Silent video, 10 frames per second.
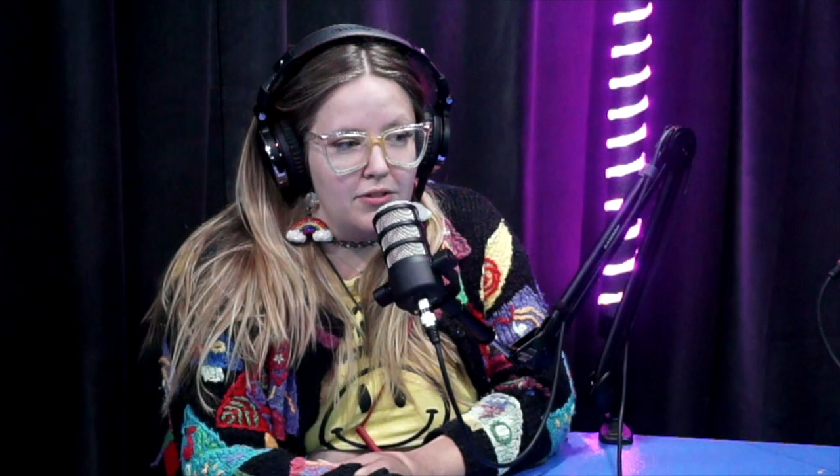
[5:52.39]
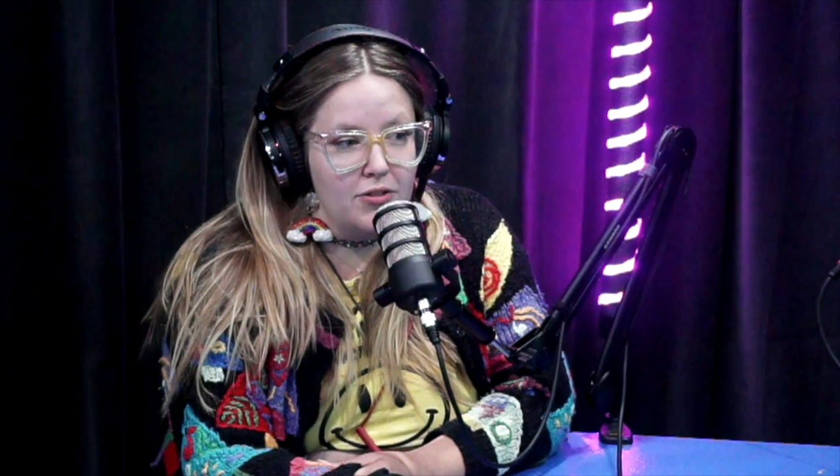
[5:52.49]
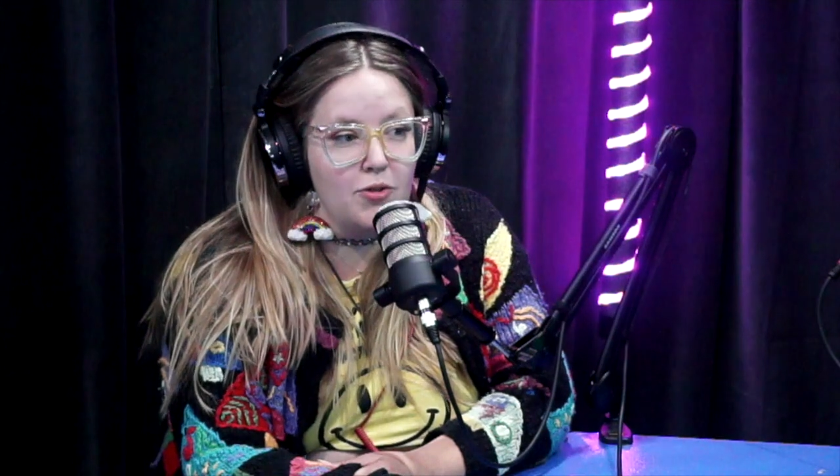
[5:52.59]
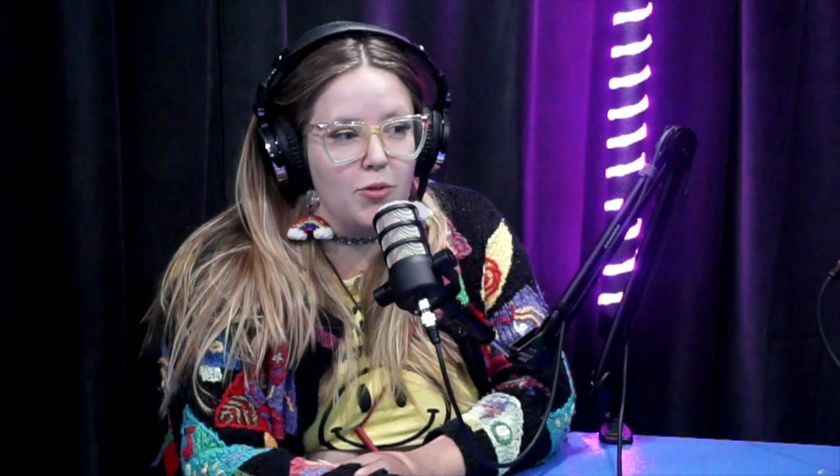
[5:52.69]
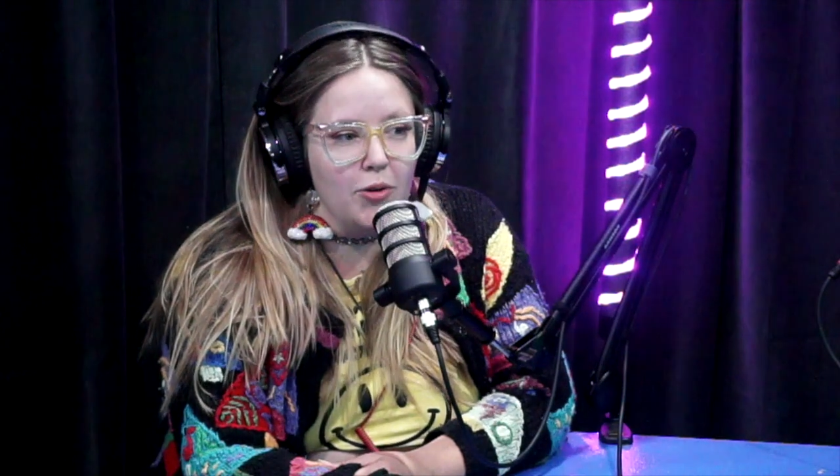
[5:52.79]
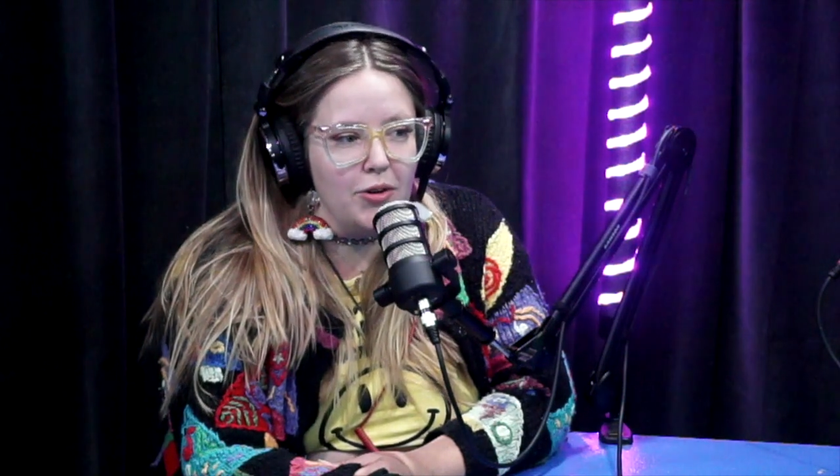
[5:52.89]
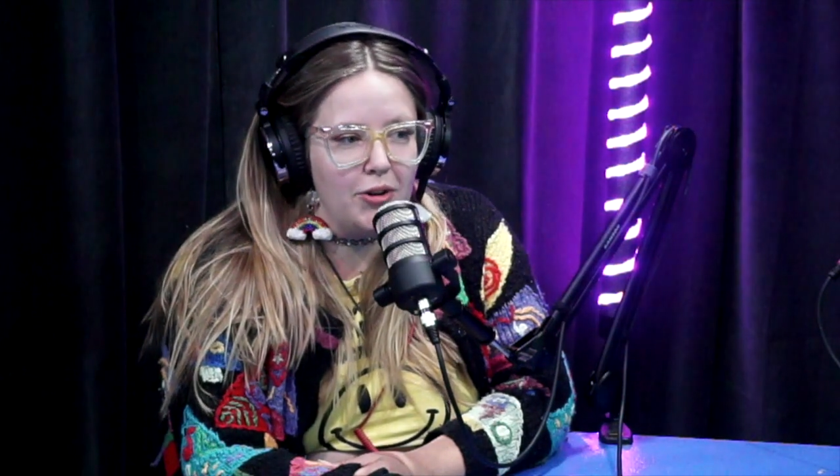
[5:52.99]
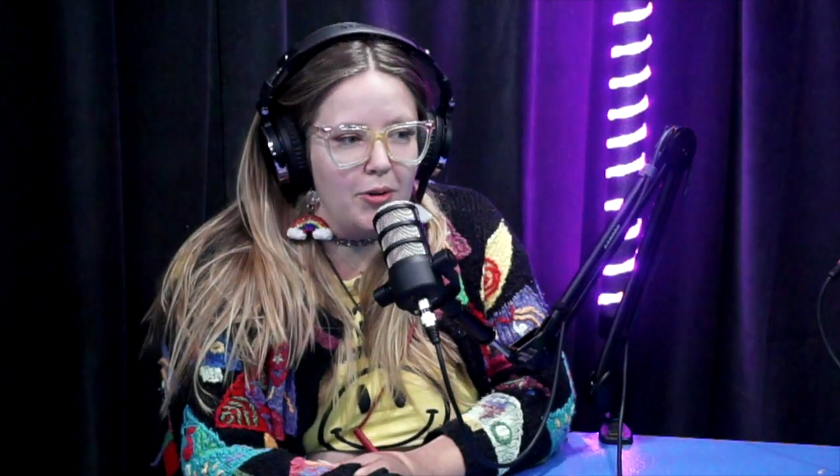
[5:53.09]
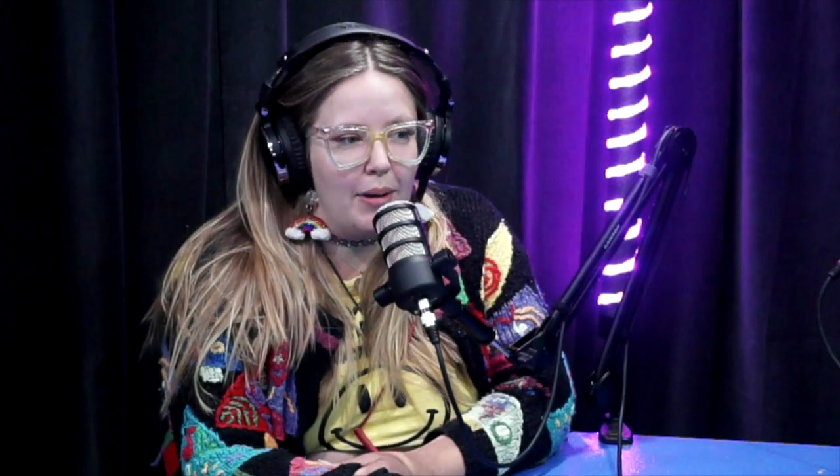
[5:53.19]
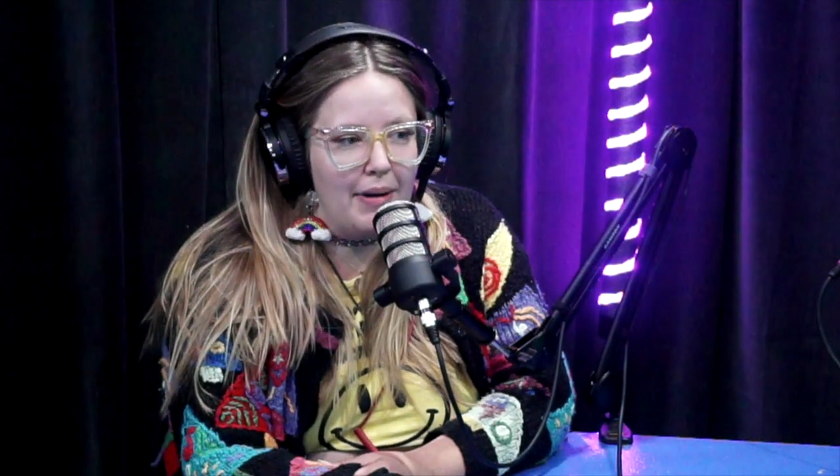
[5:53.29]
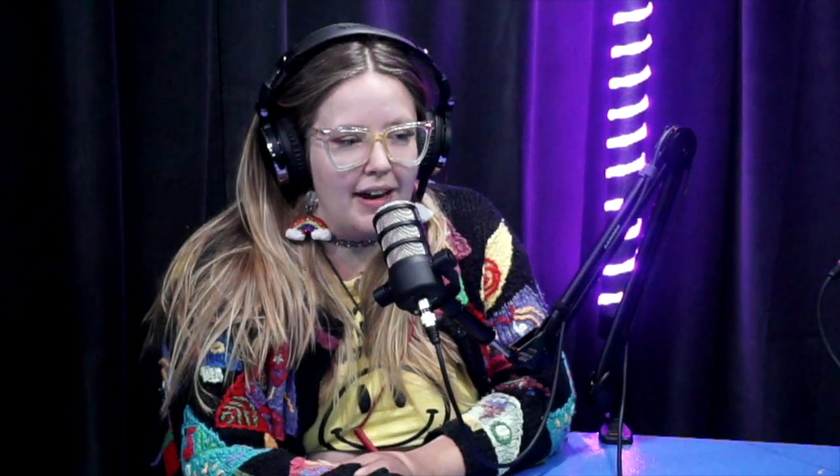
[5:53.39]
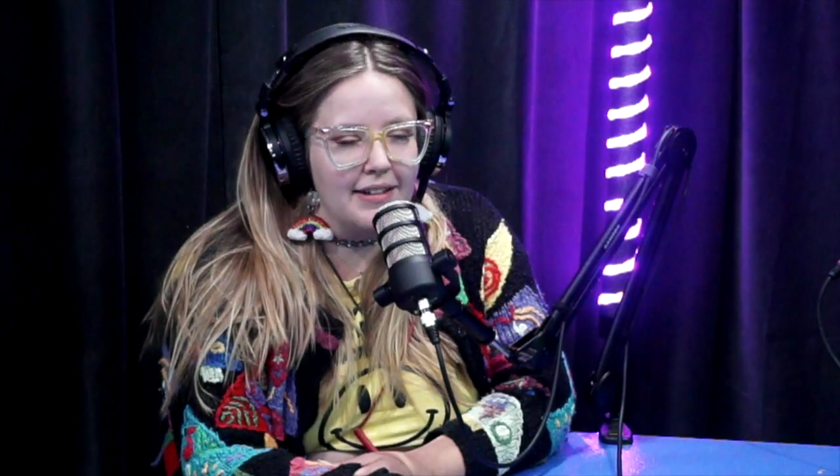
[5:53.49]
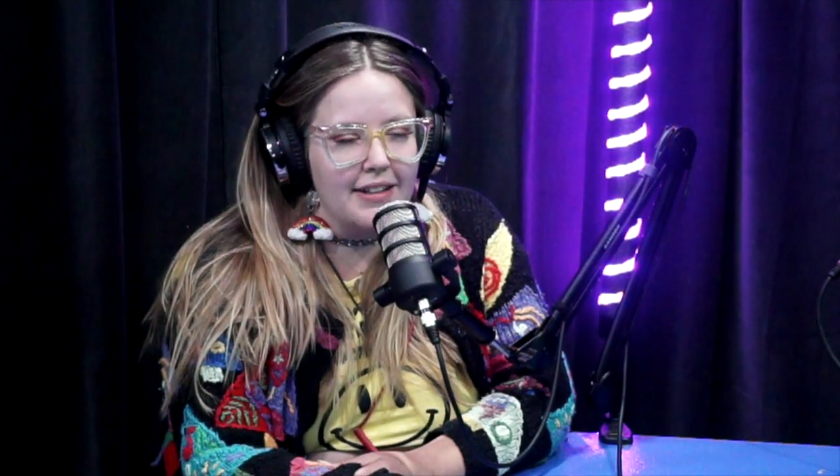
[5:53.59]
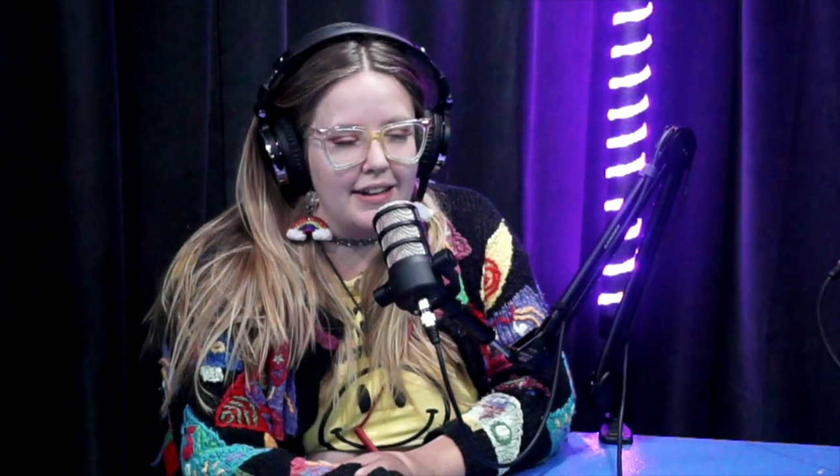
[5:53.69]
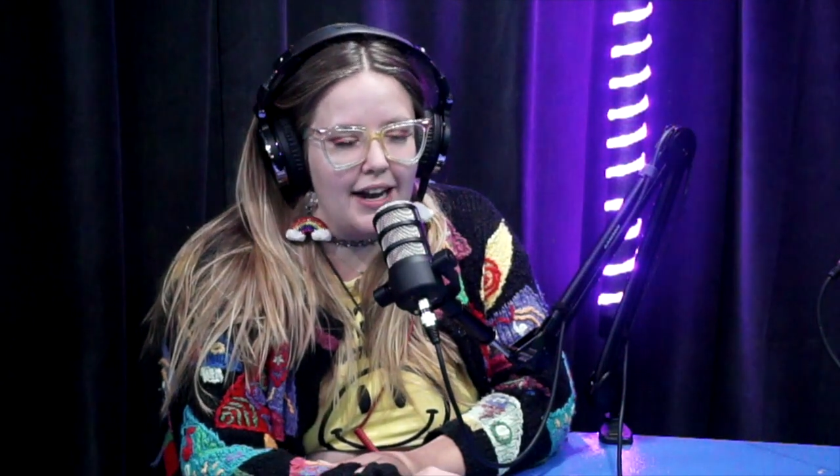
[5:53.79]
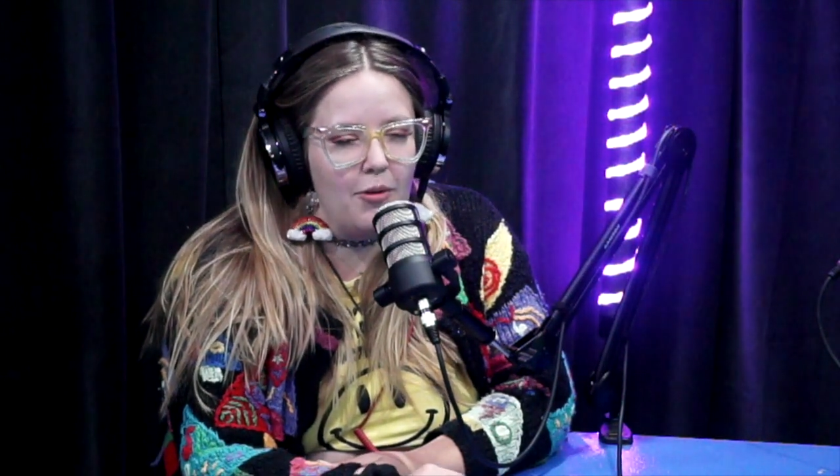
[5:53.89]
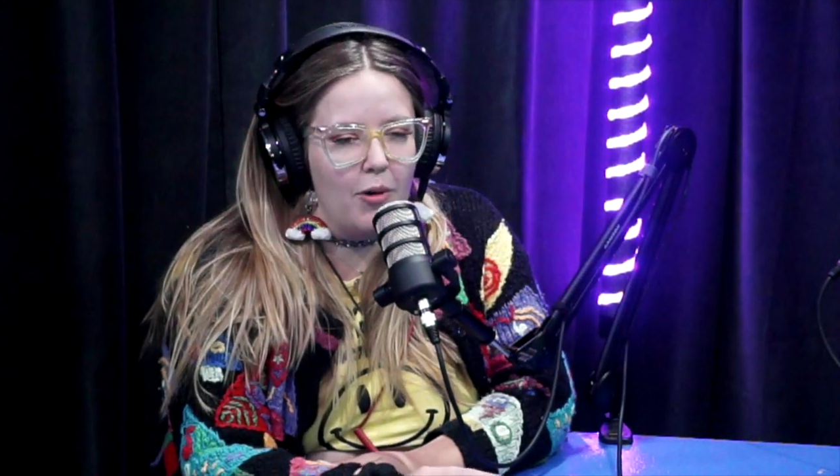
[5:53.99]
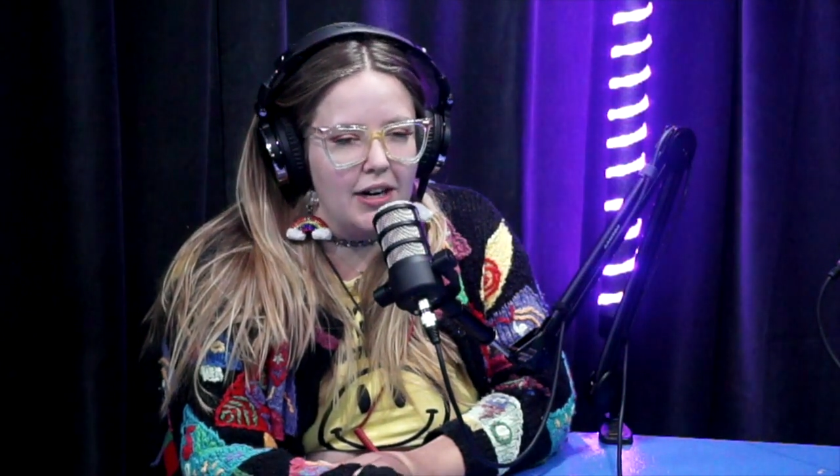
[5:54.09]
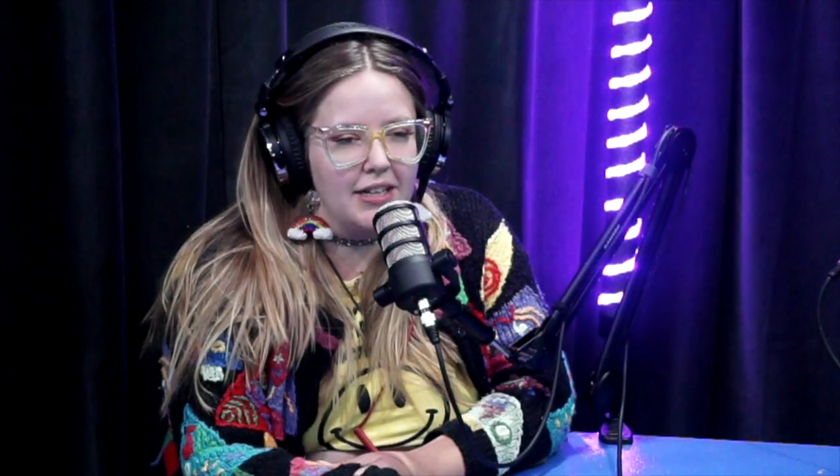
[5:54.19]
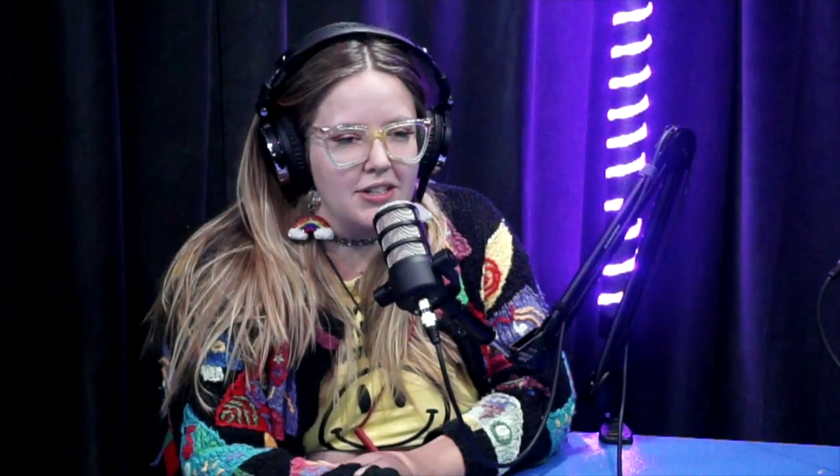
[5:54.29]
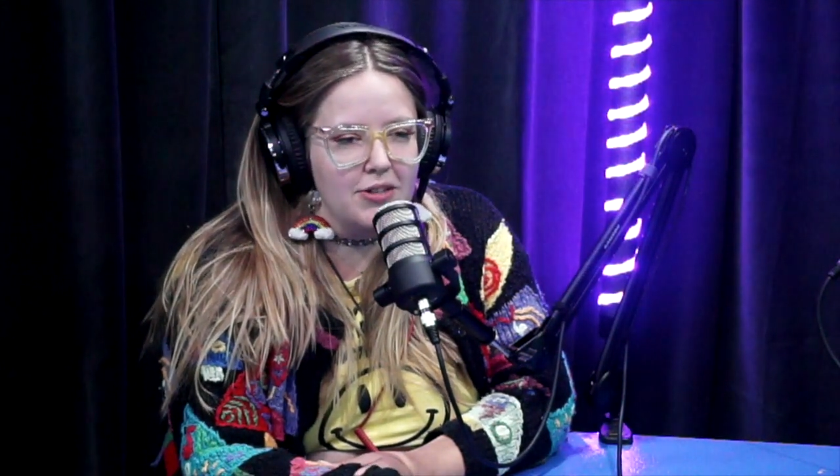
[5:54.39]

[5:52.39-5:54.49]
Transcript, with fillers: Screw you, I'm out. Like I wanted